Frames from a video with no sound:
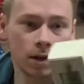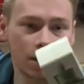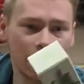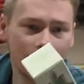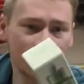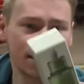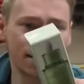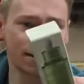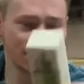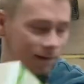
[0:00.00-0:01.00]
I
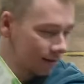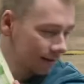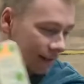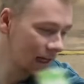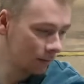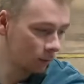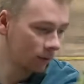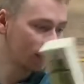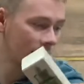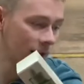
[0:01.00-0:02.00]
think this is the same. We've
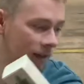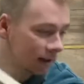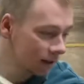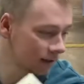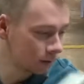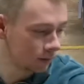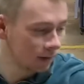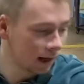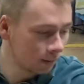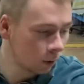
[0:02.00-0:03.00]
got
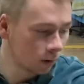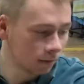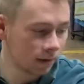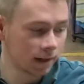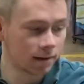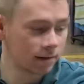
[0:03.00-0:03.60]
more of these.